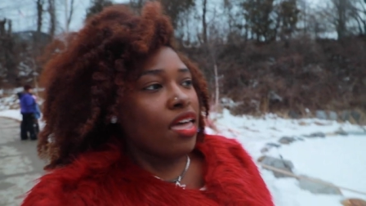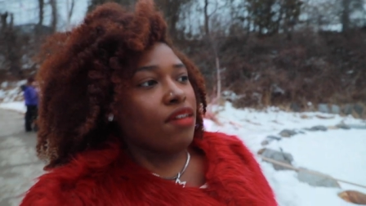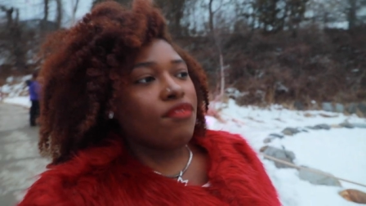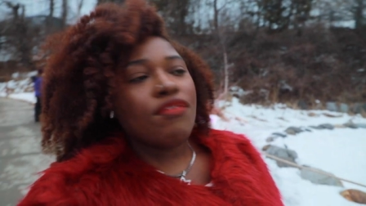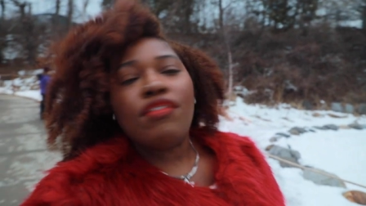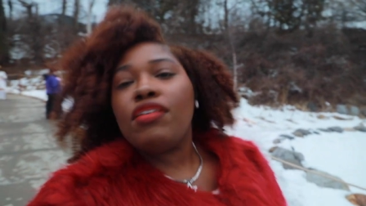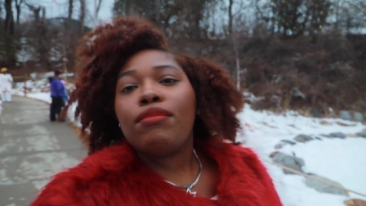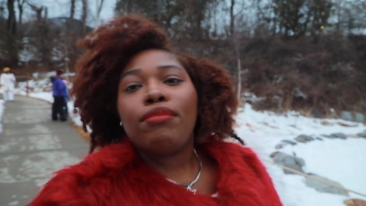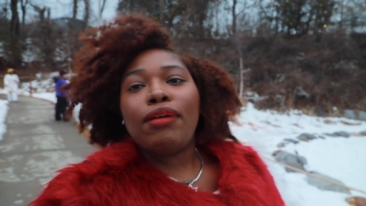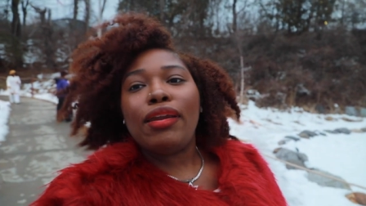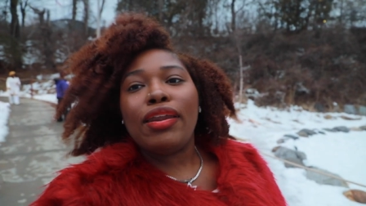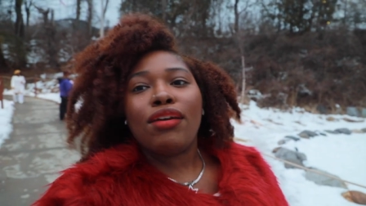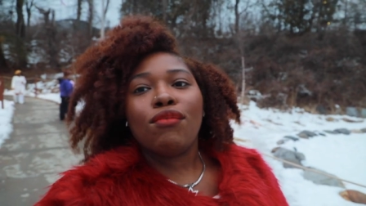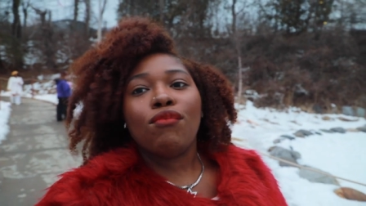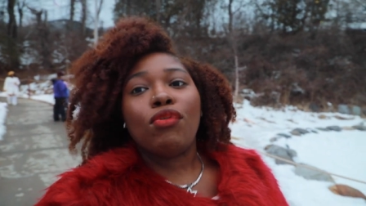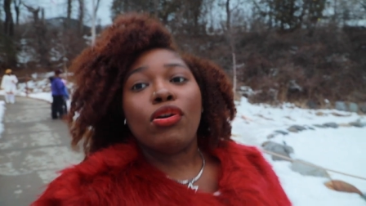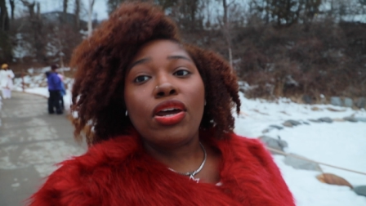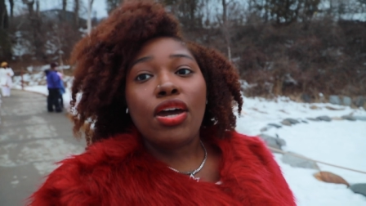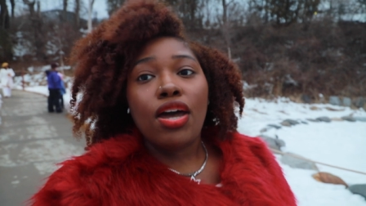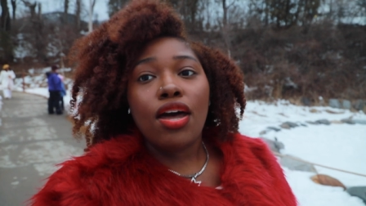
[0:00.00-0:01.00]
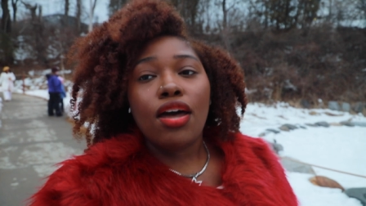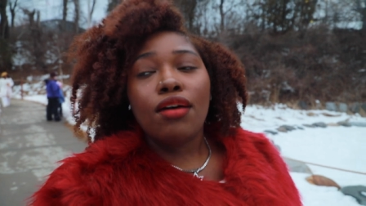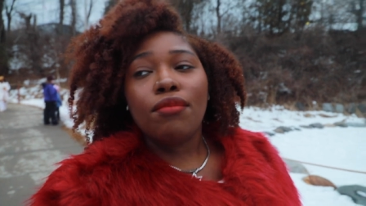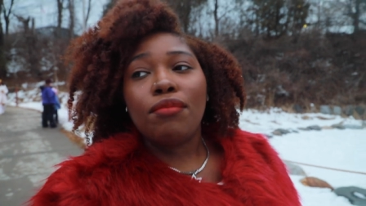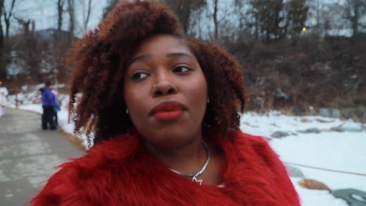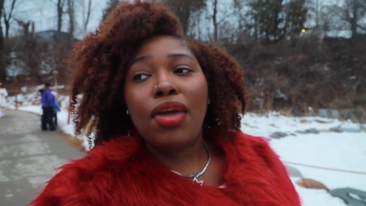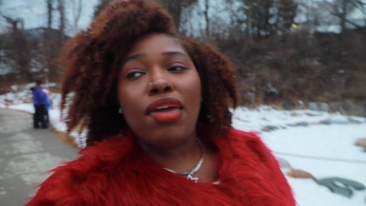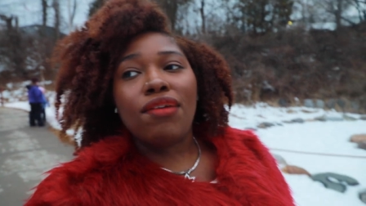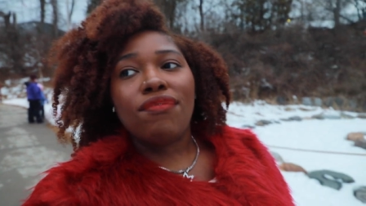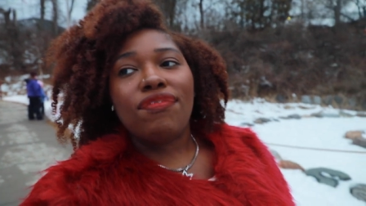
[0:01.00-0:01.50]
if anybody want to
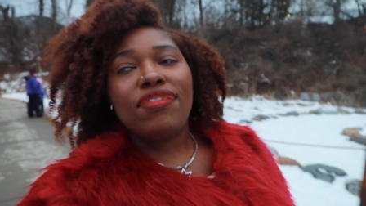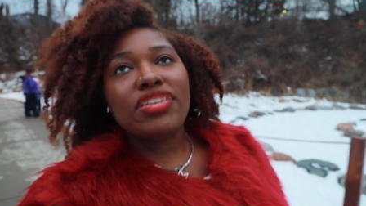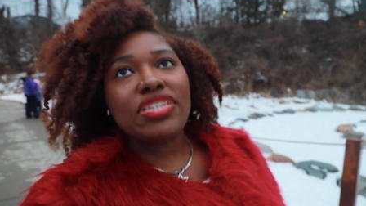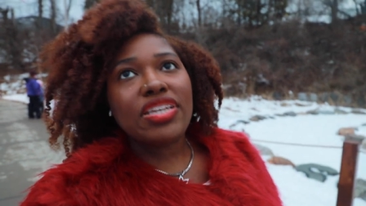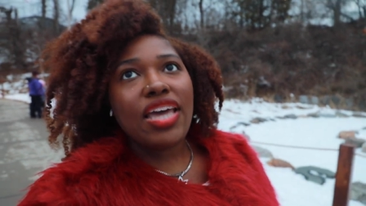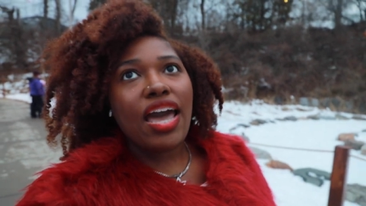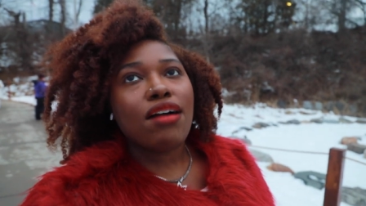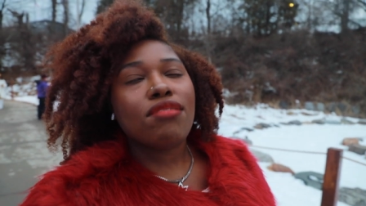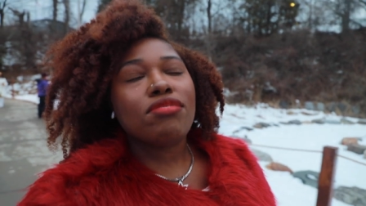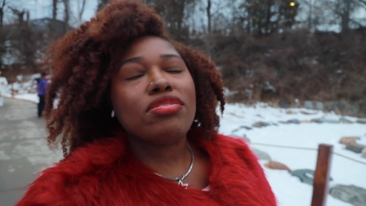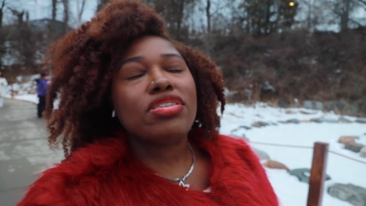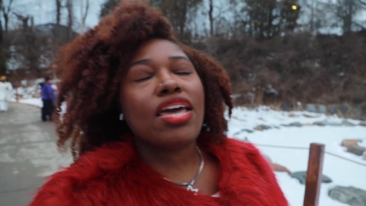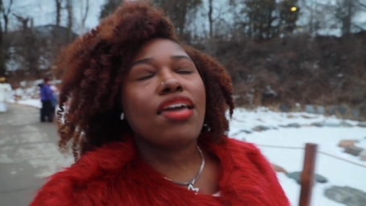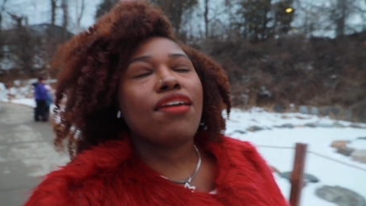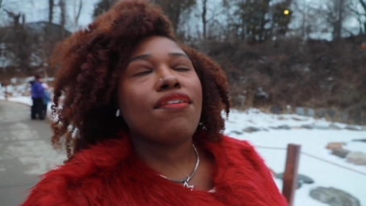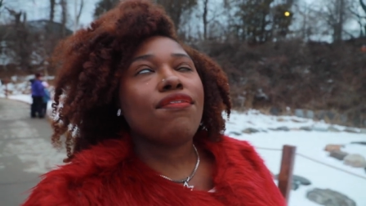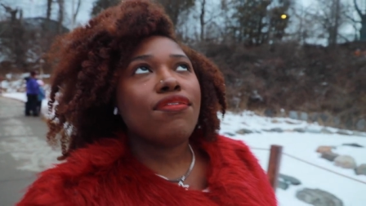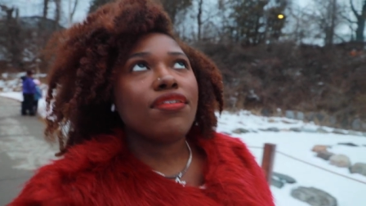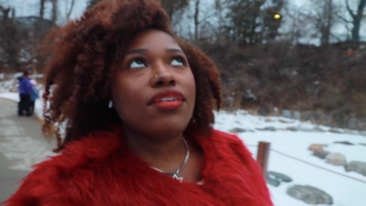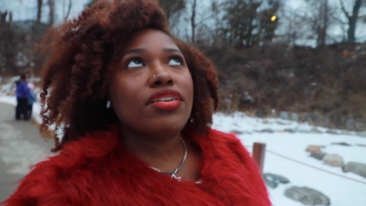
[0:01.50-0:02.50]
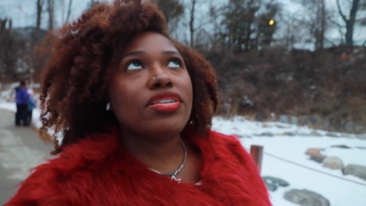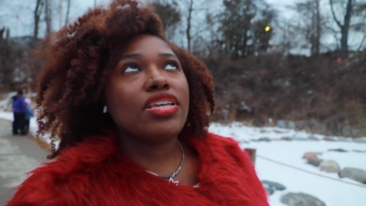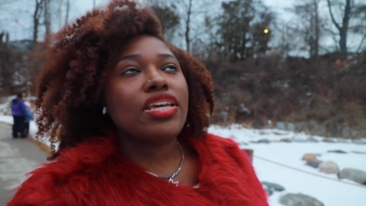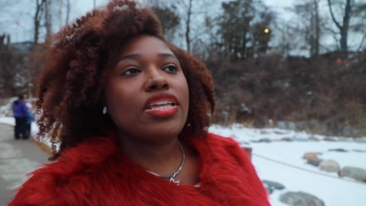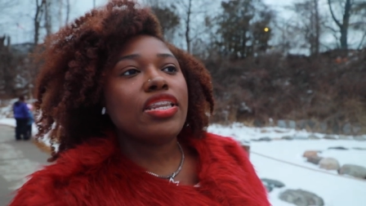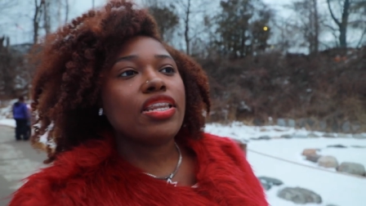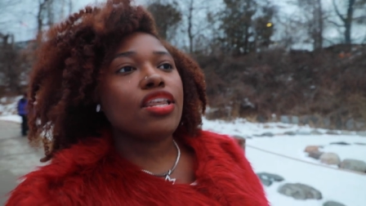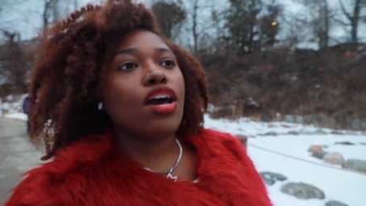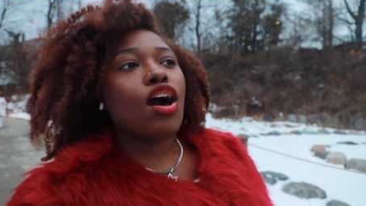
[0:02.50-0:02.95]
come and visit, I would say visit.